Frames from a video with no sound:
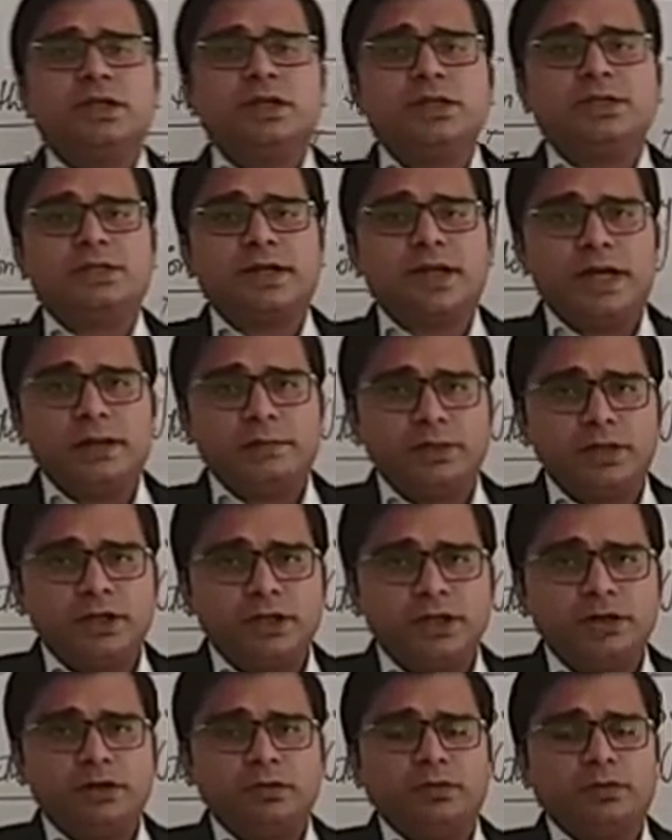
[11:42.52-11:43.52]
is
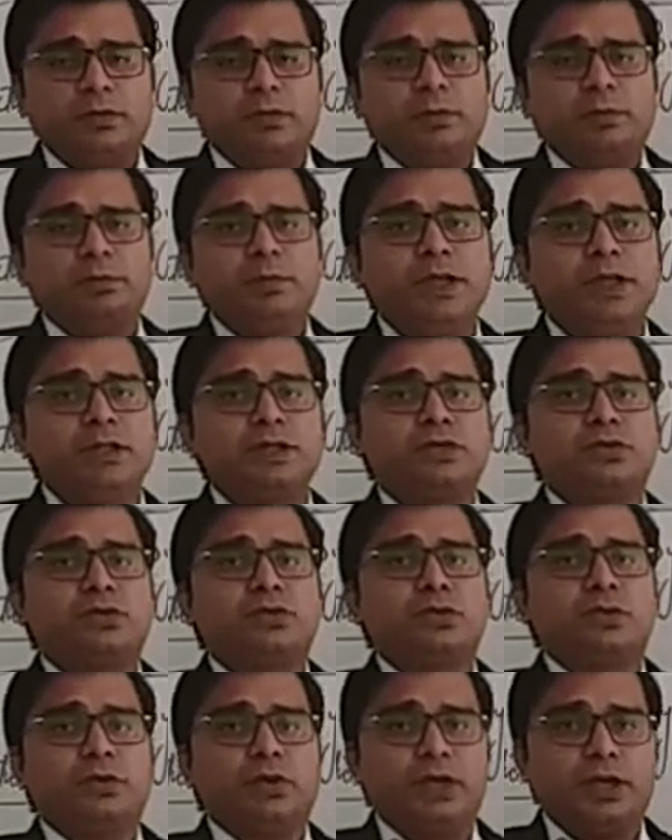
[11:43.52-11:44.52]
rhyming
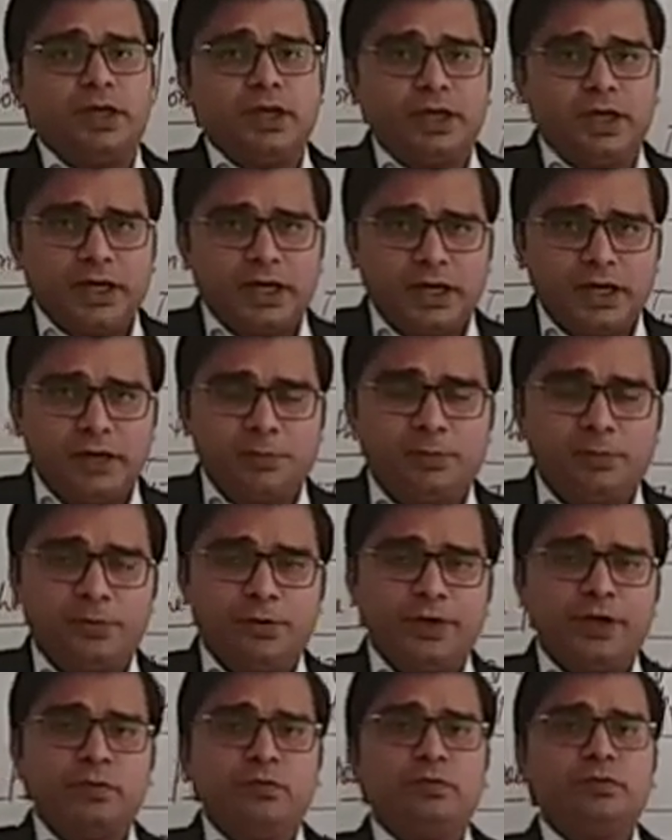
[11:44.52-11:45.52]
means a
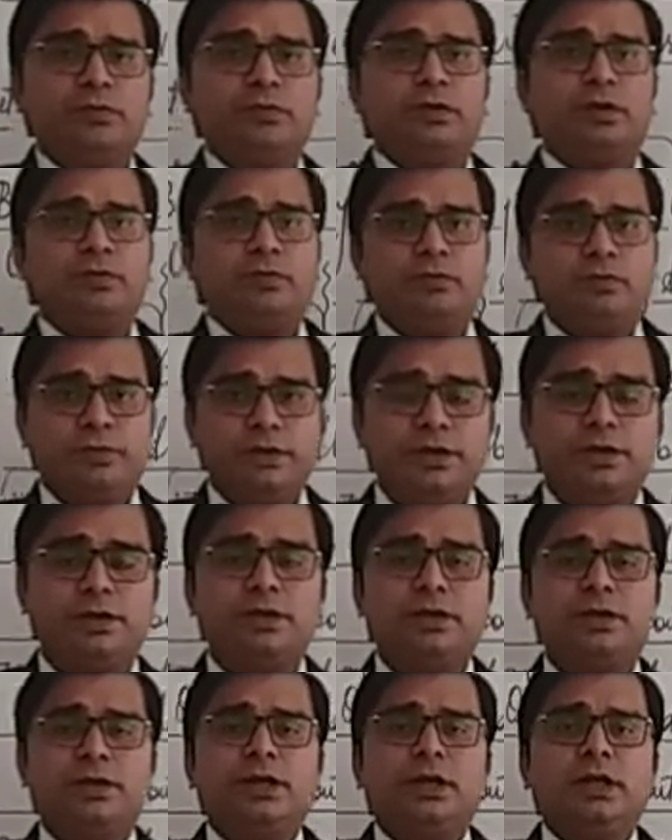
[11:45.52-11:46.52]
poem
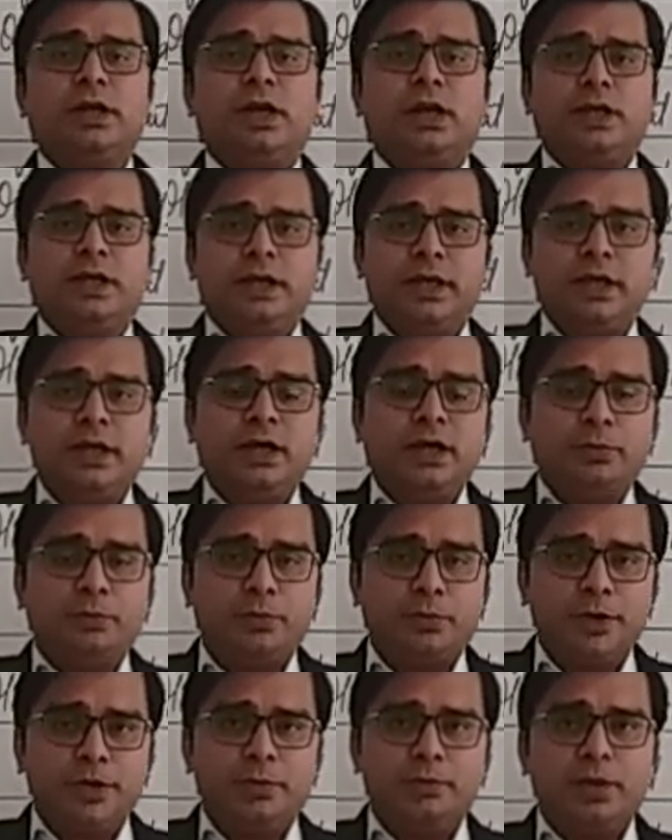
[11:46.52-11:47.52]
where a
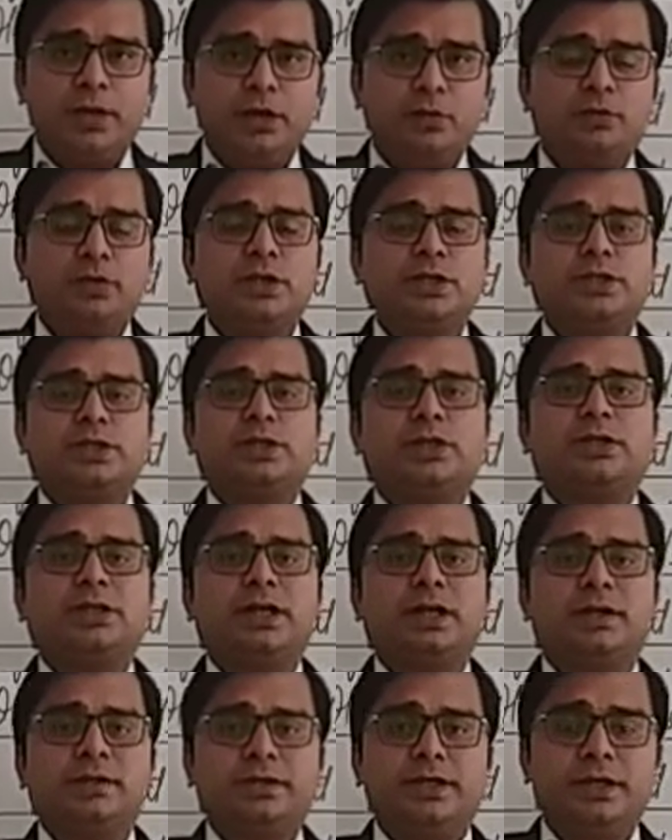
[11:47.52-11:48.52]
poem in which
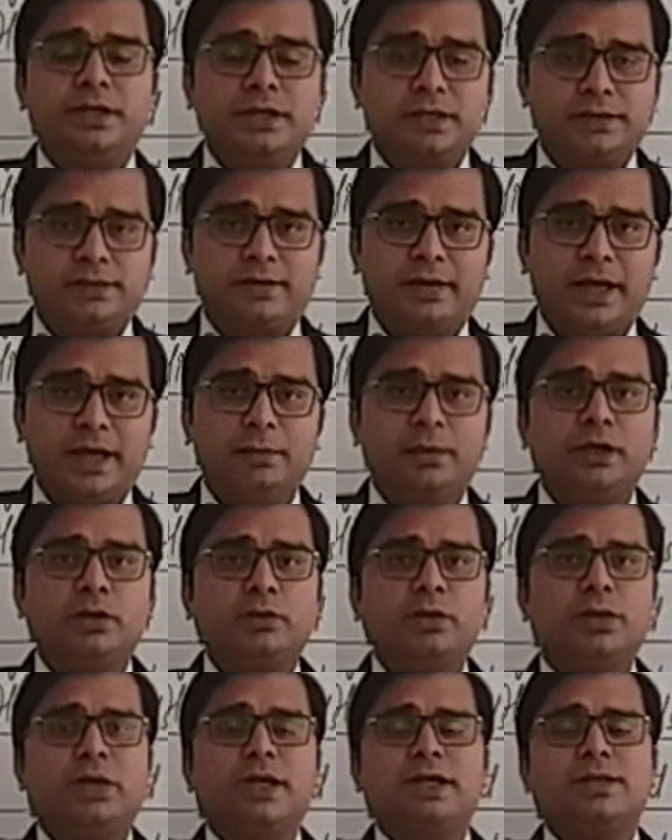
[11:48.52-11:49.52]
there is rhyming,
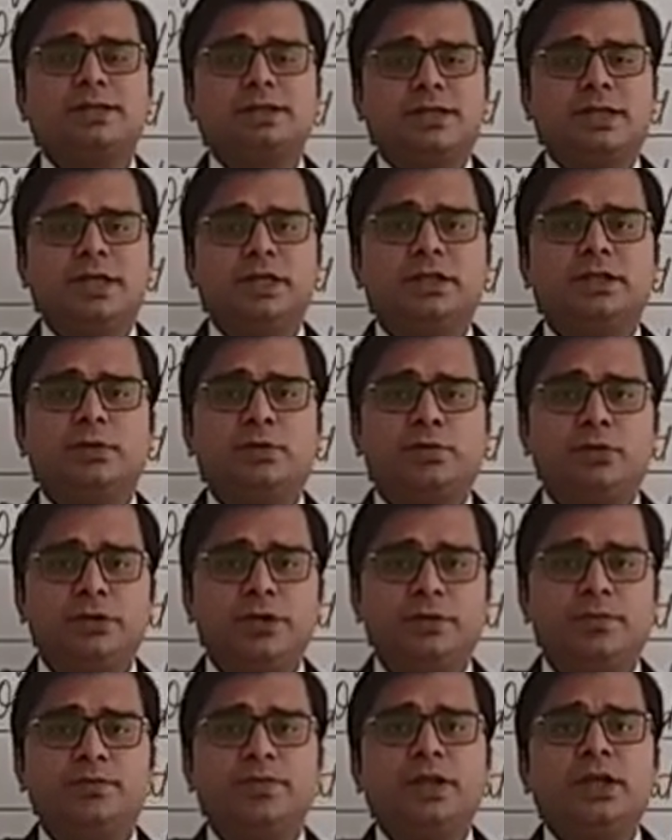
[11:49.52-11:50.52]
we can say the
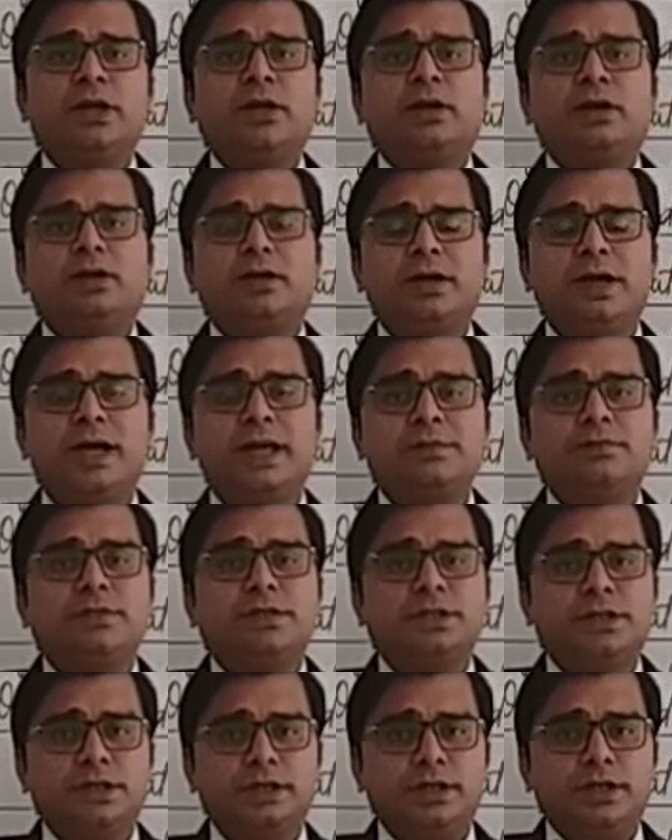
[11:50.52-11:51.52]
poem
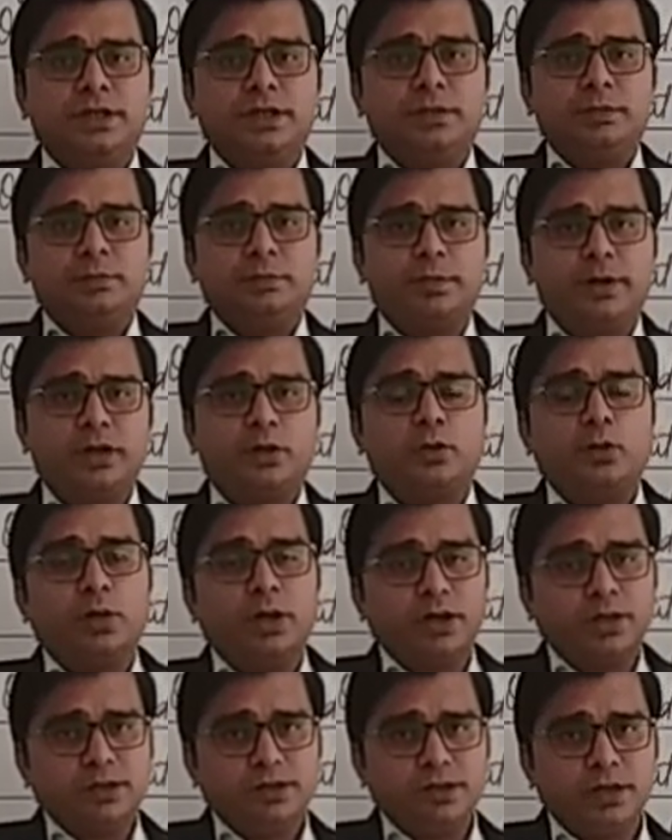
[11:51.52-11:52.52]
rhymed. But
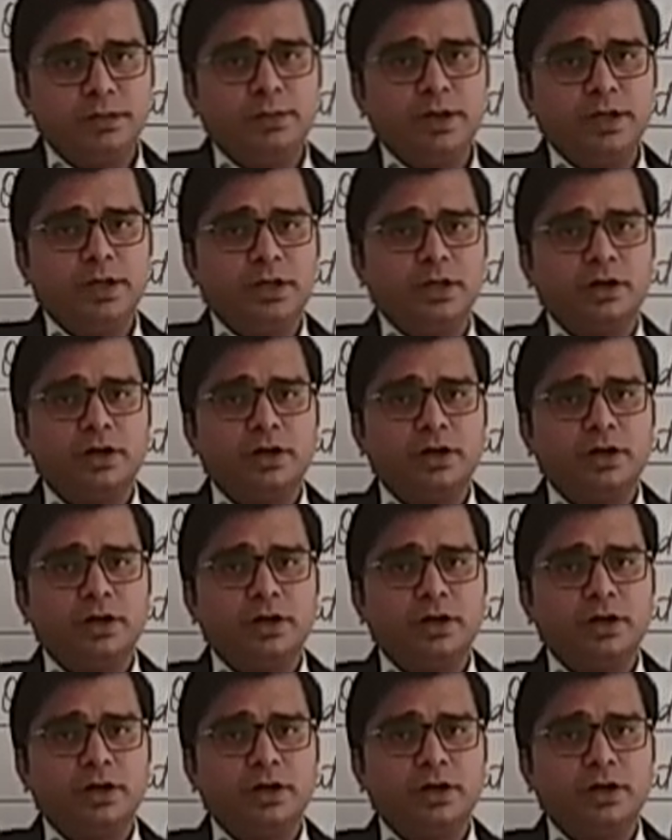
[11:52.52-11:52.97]
what is the meaning